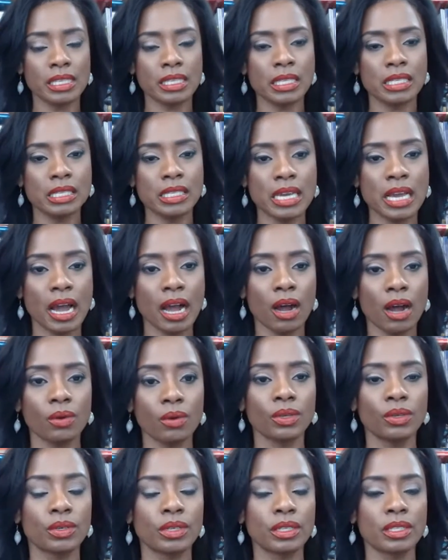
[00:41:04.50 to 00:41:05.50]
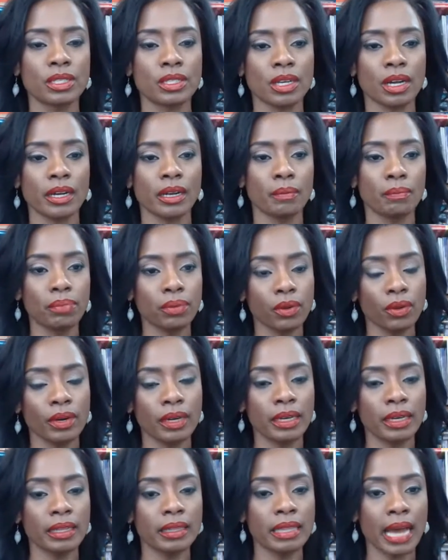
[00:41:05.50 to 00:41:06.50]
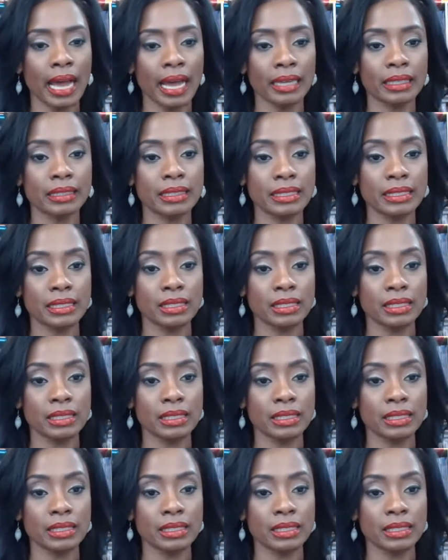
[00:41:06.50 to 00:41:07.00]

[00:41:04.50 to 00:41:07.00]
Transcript: and see how you can start employing that